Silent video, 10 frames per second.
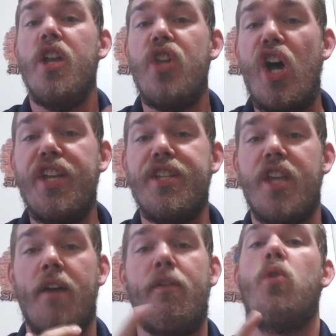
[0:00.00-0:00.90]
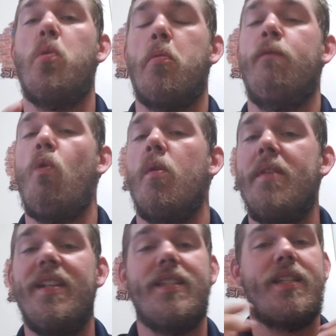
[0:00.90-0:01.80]
does a vocal
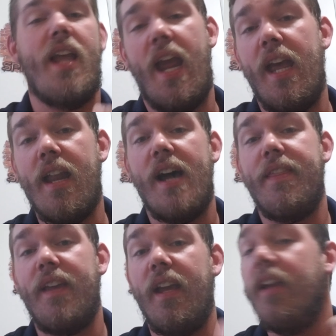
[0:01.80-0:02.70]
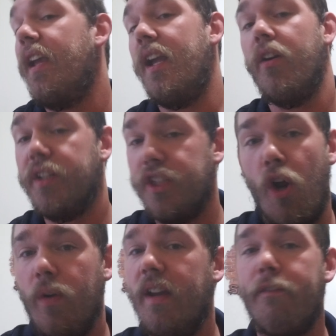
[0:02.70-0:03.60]
performance, and I think here it's
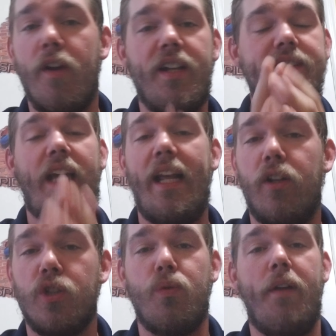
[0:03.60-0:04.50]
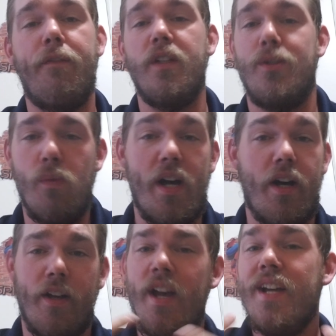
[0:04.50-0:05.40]
no different. Taylor Swift as
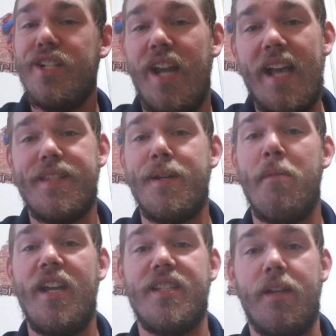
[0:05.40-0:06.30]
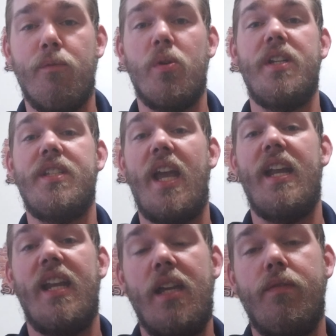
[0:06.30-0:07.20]
well. She has an amazing voice,
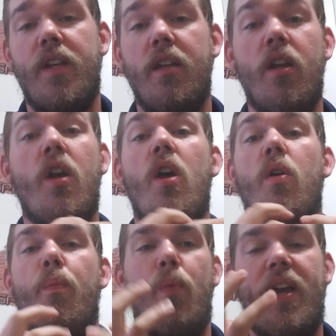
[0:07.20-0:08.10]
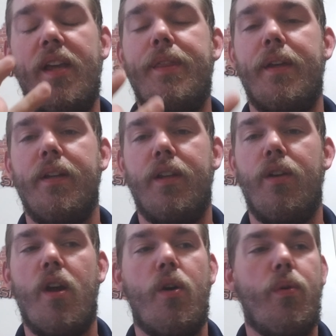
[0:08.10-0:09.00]
and even with, you
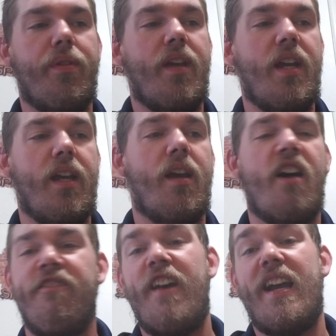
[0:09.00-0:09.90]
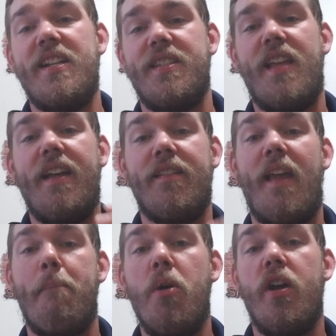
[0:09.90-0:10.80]
know, the effects that
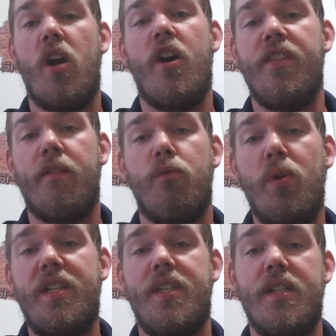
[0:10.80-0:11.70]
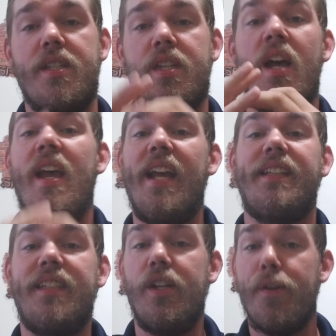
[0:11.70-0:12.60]
they put on the voices,
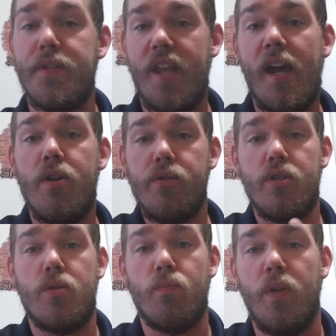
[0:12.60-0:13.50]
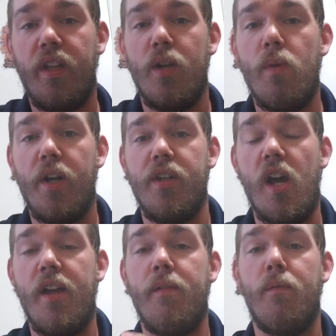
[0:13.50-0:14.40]
it still sounds really well
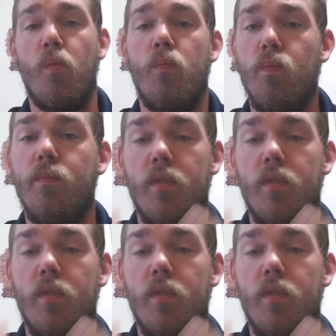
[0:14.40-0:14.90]
done,